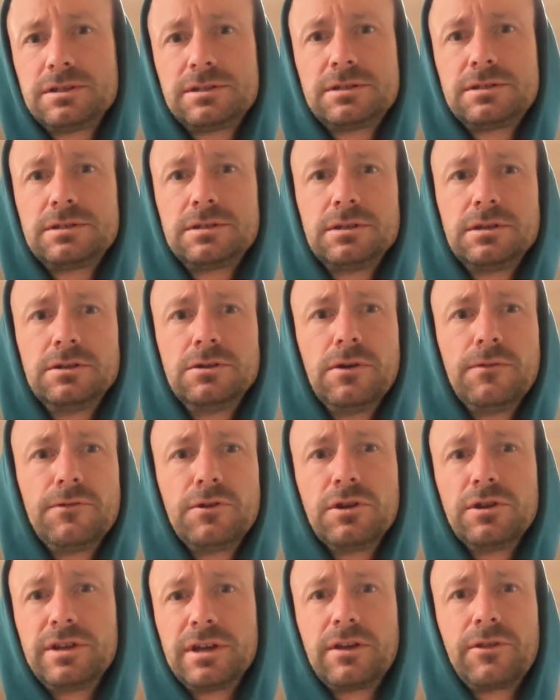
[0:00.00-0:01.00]
It's, you know, if
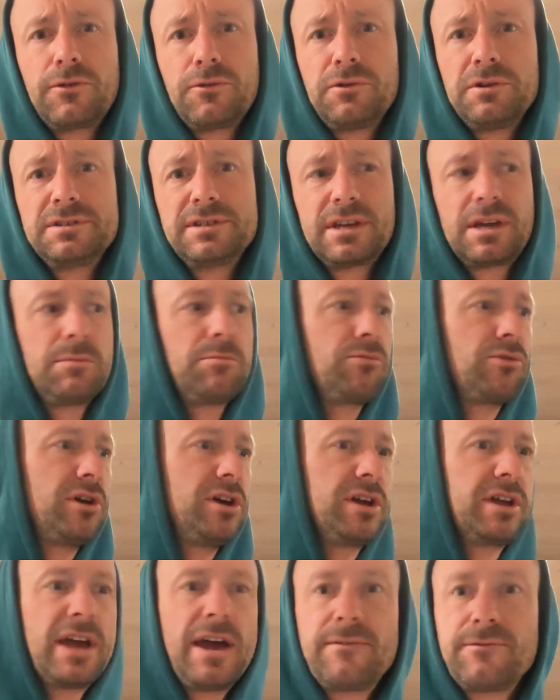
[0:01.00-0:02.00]
you're going to take a 30-second
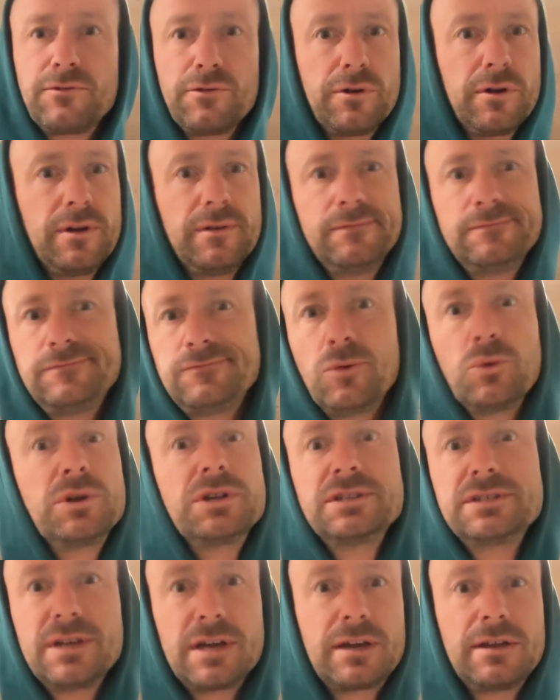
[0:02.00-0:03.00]
break after a
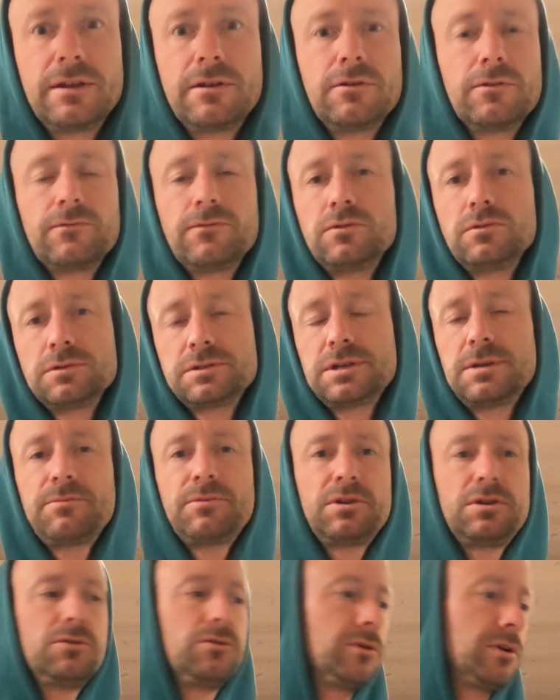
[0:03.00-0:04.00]
40-second interval or
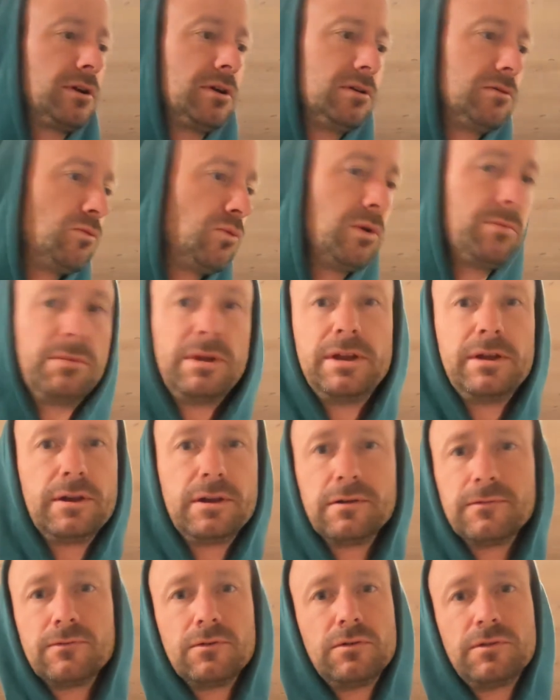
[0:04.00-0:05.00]
something, or a one-minute
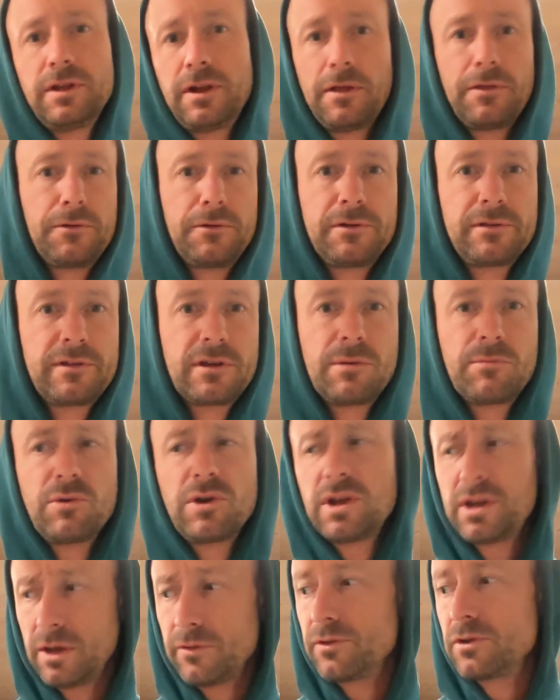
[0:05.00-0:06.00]
interval and a 30-second
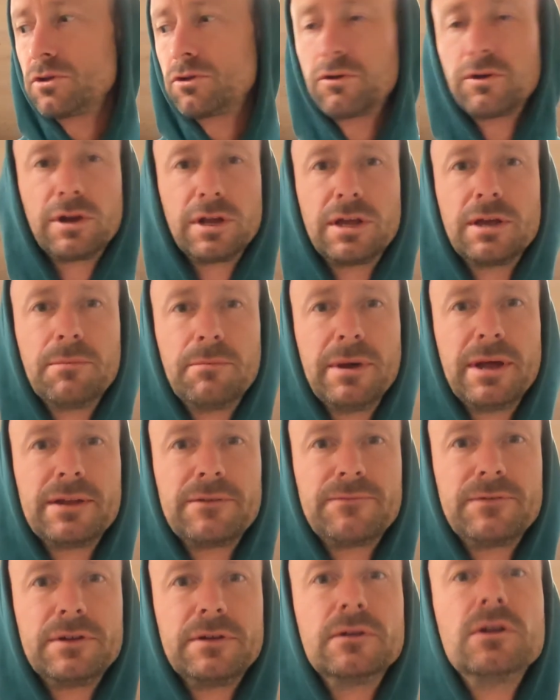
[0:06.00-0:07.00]
break, I think you're going to get
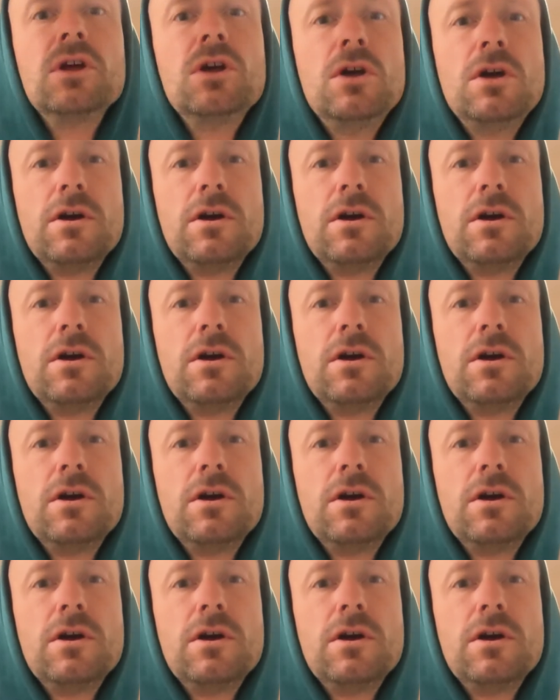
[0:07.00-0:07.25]
benefit